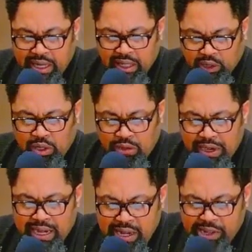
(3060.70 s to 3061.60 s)
to the
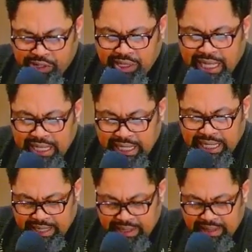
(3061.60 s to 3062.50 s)
religious
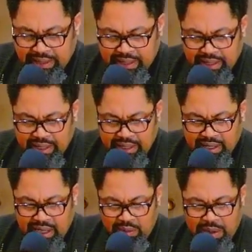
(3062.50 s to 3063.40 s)
elite.
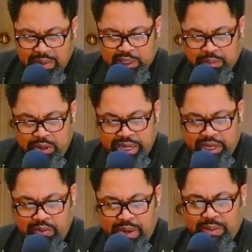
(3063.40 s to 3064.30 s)
And we must preach
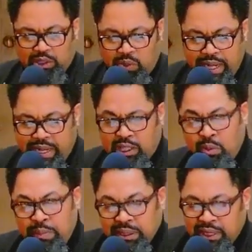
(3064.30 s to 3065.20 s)
and we must witness and
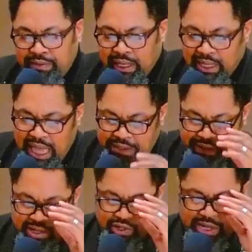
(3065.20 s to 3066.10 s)
we must live out a life
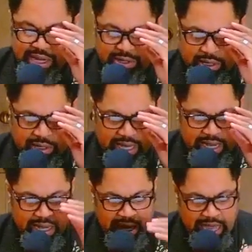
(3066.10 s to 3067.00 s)
as Jesus
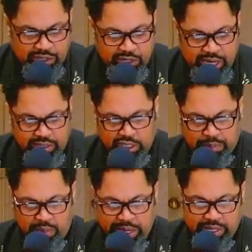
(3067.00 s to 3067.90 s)
did and as Jesus
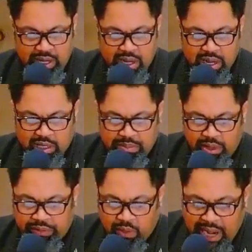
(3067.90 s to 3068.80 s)
preached to
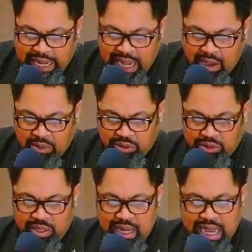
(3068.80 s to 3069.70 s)
both the White
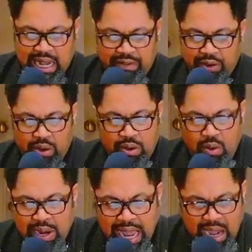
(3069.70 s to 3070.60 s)
House and our very
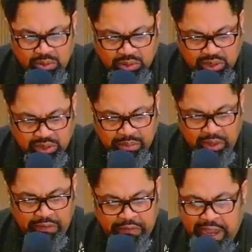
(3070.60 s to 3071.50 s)
own houses of
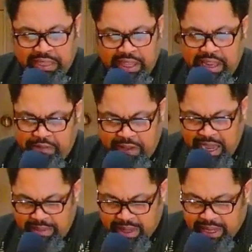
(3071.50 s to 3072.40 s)
both faith and
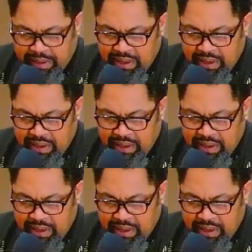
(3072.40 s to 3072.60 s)
family